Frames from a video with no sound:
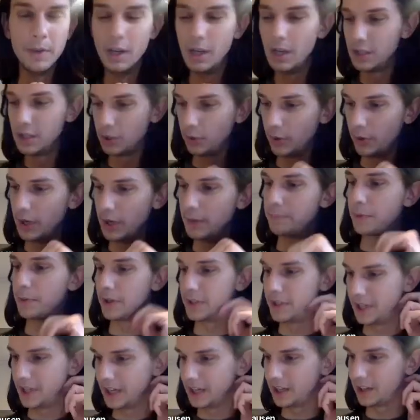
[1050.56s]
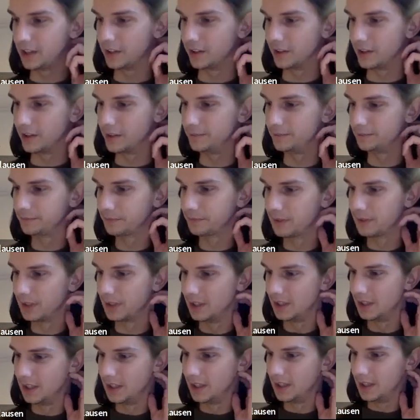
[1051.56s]
So in particular,
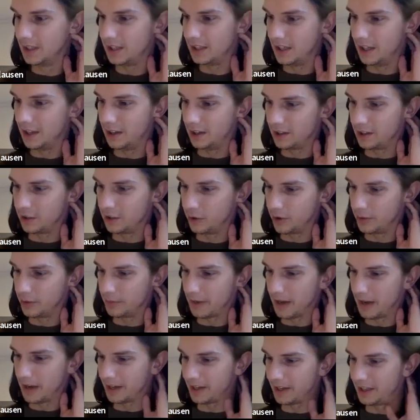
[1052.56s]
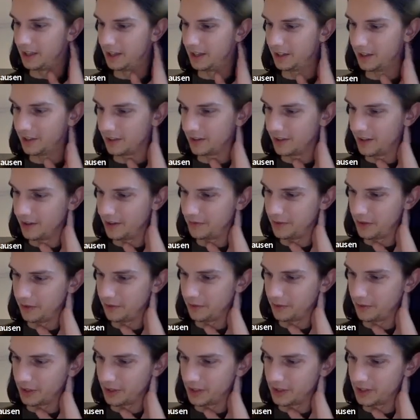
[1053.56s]
going back here, if
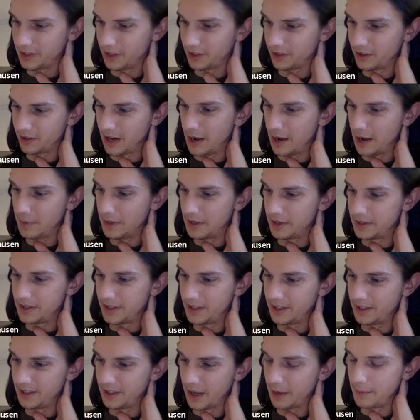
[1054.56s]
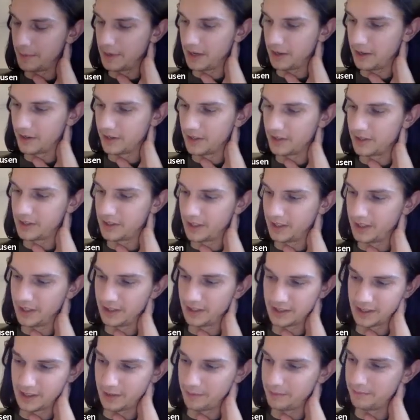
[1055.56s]
you consider M here as sitting
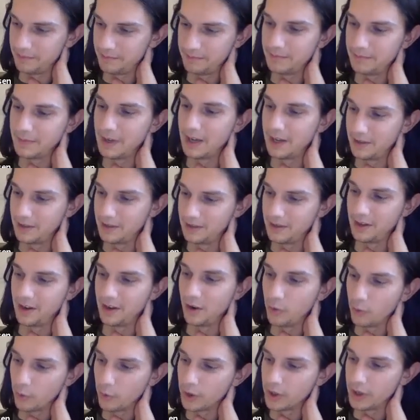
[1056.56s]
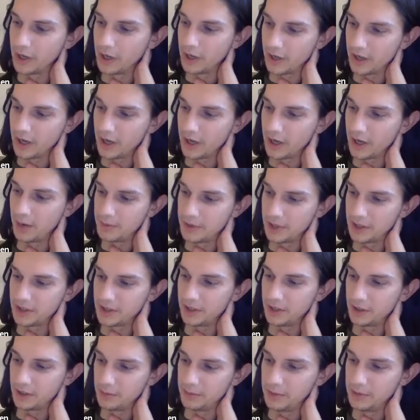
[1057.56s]
some ordinary object
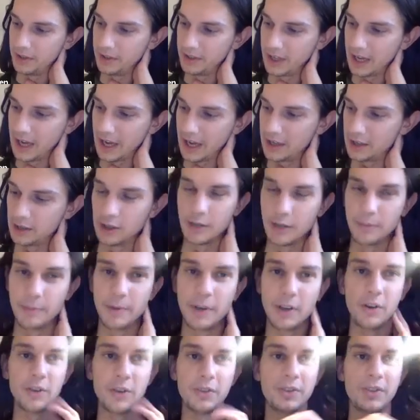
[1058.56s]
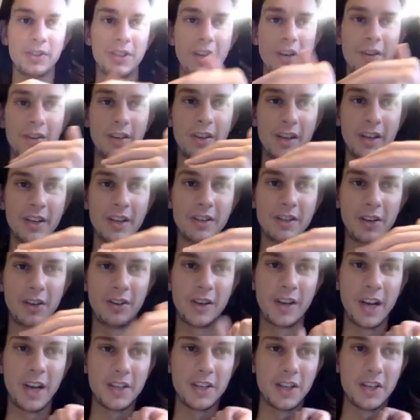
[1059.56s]
in your abelian category, but you can also consider
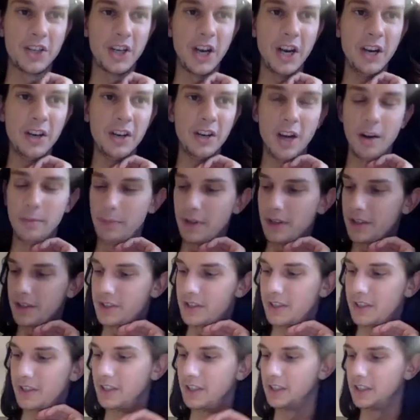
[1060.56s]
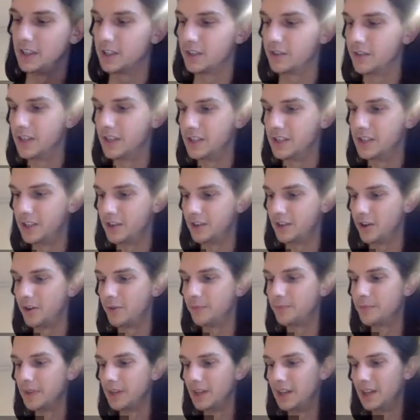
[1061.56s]
it as a chain complex sitting in degree 0.